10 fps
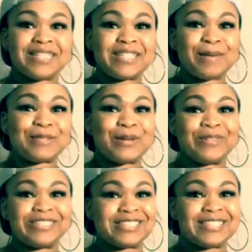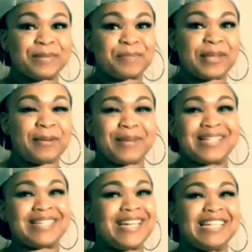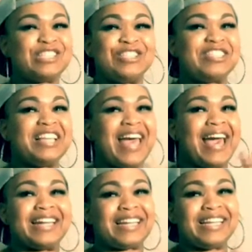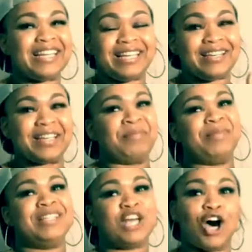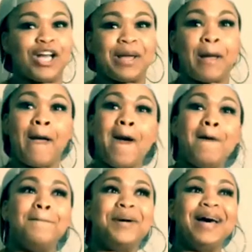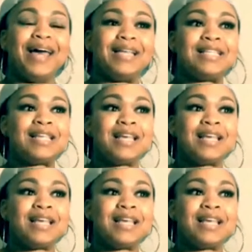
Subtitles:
in this episode is just simply amazing. That's just the acting geek in me talking. But